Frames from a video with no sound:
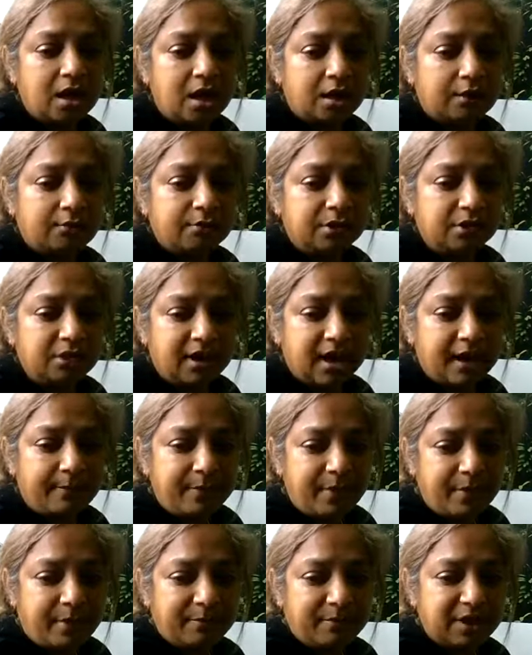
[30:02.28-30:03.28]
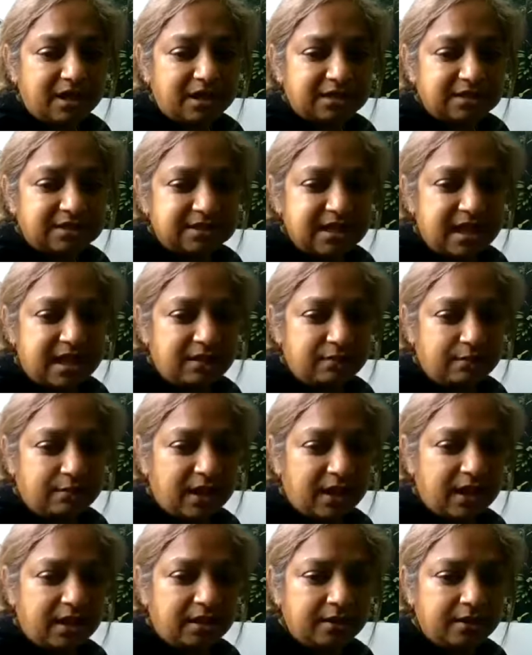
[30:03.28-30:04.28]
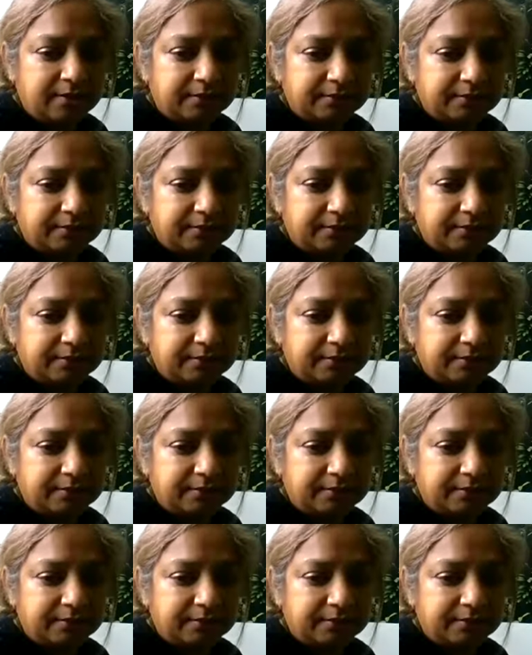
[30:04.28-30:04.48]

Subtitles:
I'm going to wrap up because that way